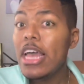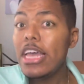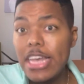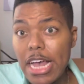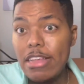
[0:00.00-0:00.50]

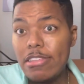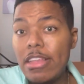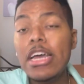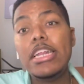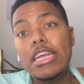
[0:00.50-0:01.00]
Yes,
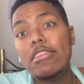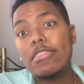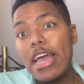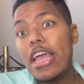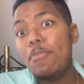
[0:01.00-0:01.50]
this
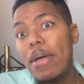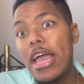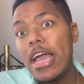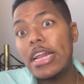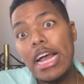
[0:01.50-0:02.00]
same
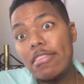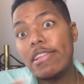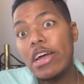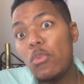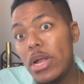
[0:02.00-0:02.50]
man had
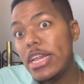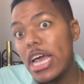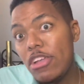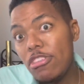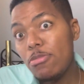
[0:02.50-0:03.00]
slept with
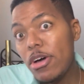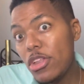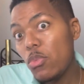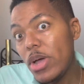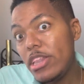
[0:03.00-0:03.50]
Deja's mother
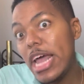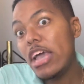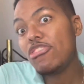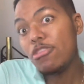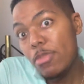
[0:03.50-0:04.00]
when
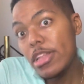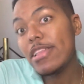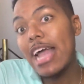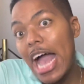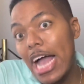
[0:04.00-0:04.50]
Deja's mother
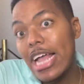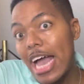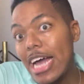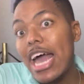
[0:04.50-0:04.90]
got